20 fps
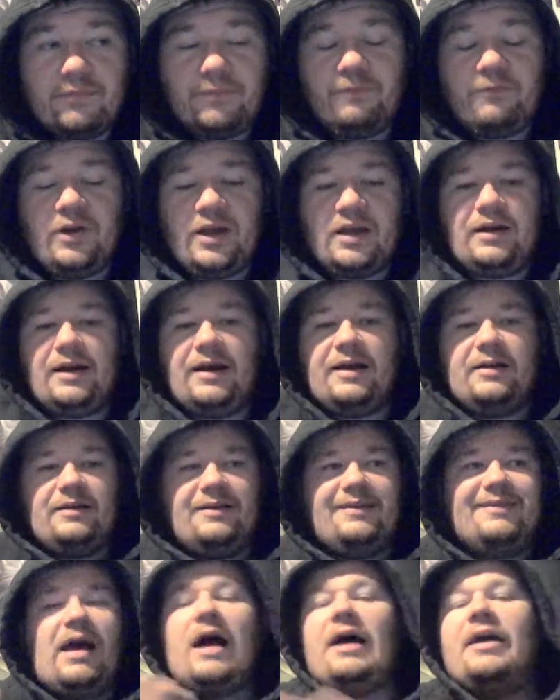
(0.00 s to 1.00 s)
The
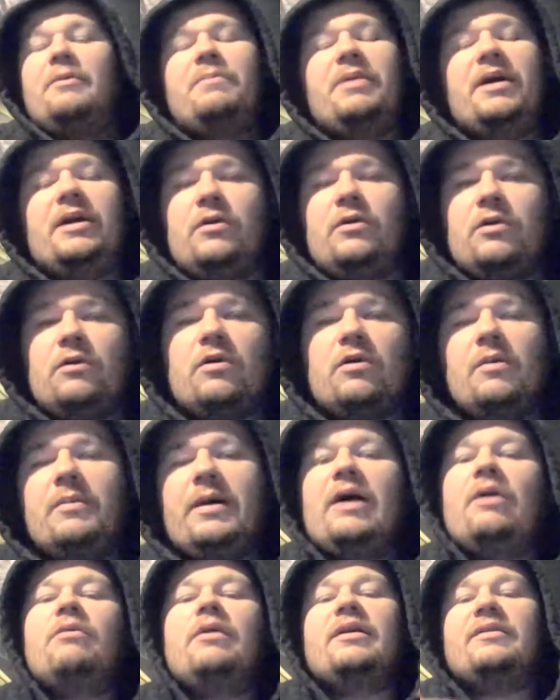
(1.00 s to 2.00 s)
entire Pinnacle come
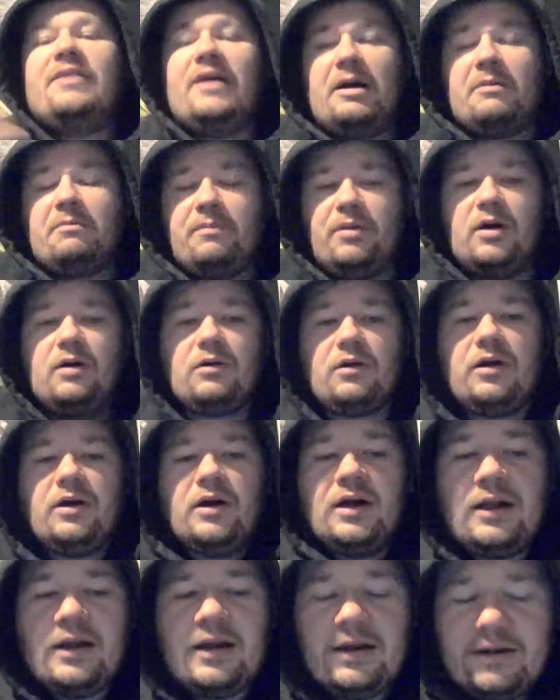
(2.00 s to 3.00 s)
out, attack Punk,
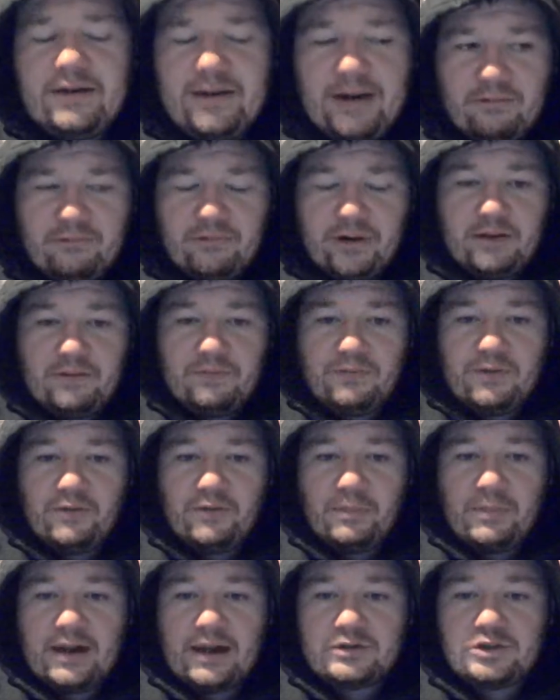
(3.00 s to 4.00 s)
get ready for the
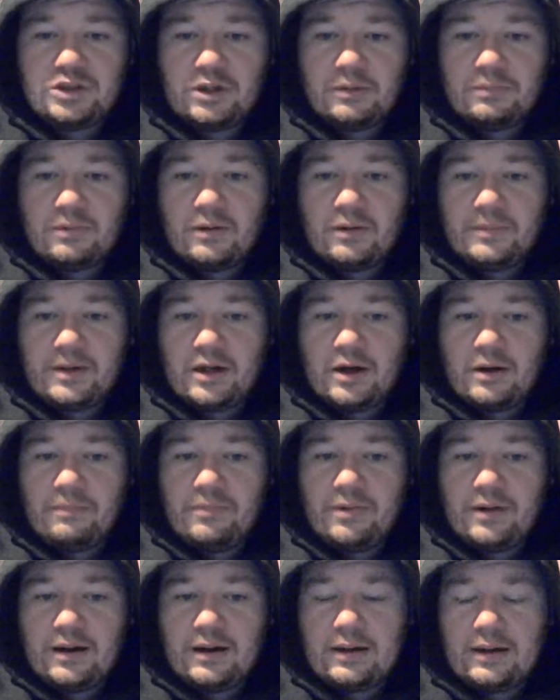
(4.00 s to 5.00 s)
matchup coming up.
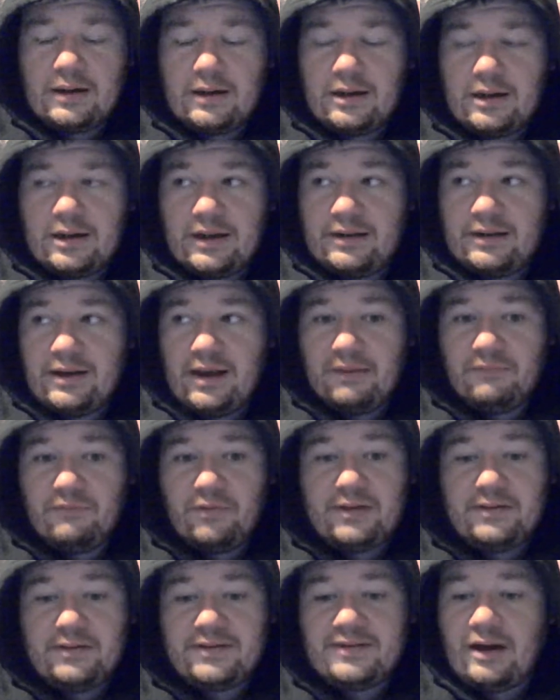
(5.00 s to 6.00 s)
And yeah,
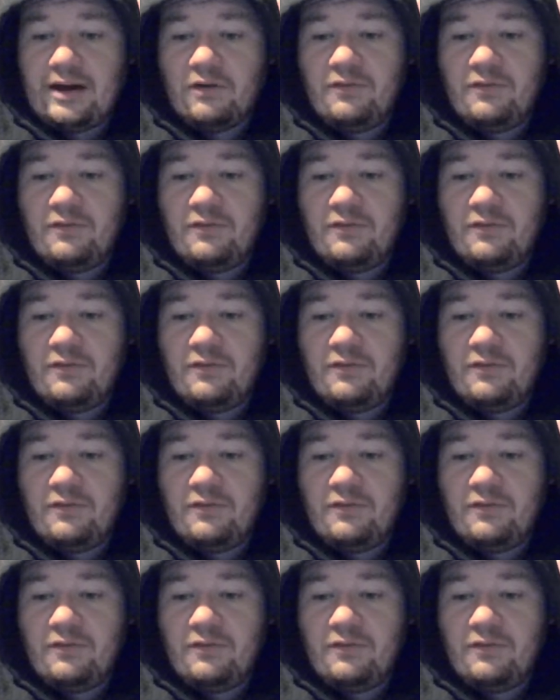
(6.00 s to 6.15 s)
they sell